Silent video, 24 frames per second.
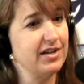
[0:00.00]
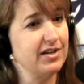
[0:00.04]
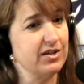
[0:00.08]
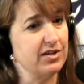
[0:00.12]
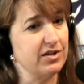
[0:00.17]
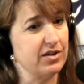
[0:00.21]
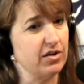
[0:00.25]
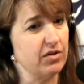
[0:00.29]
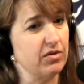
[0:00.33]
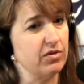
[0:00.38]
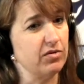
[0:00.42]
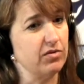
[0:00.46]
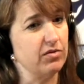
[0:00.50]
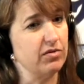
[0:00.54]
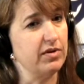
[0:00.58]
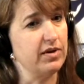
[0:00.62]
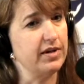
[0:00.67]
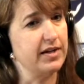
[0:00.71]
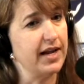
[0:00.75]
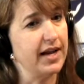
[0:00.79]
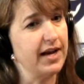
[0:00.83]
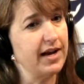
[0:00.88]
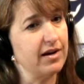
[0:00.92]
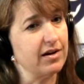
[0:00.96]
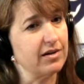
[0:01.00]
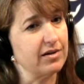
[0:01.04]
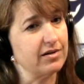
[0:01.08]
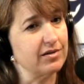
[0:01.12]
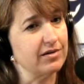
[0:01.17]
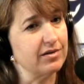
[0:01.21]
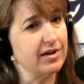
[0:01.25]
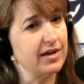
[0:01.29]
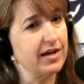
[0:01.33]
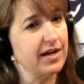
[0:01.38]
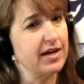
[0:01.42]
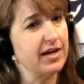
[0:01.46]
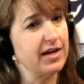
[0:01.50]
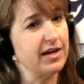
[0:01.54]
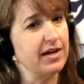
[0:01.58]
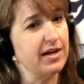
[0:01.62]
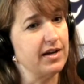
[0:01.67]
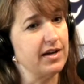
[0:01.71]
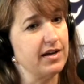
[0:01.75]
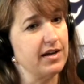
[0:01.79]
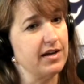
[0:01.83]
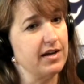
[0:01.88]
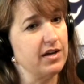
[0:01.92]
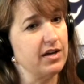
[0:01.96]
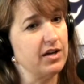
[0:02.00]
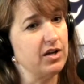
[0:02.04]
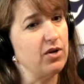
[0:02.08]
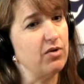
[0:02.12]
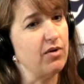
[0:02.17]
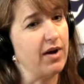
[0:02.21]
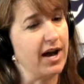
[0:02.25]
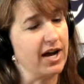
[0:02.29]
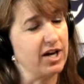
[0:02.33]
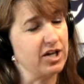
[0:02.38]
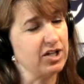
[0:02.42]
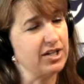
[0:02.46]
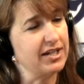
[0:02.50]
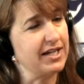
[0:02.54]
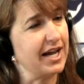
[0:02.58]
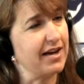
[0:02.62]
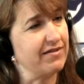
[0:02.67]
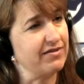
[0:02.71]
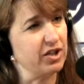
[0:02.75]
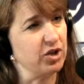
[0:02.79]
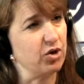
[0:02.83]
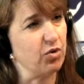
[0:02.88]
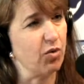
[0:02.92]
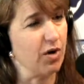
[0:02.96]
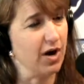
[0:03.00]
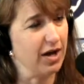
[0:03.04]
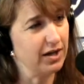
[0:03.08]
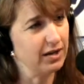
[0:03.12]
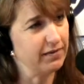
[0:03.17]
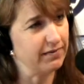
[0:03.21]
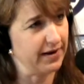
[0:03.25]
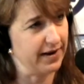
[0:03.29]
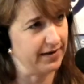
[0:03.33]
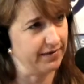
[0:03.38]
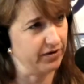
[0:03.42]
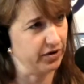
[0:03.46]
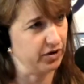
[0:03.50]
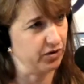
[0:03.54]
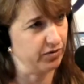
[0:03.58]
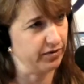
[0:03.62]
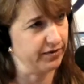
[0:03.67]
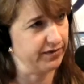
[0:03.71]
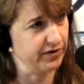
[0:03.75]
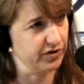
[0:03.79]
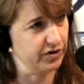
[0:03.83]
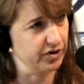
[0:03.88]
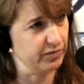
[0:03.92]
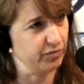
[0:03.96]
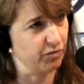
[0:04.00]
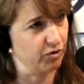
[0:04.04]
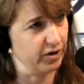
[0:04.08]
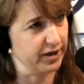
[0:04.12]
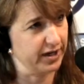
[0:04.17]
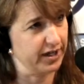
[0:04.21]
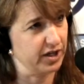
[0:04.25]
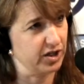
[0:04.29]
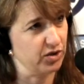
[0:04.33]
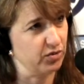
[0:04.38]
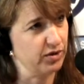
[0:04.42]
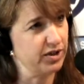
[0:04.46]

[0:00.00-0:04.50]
So now you actually have to qualify for the reverse mortgage.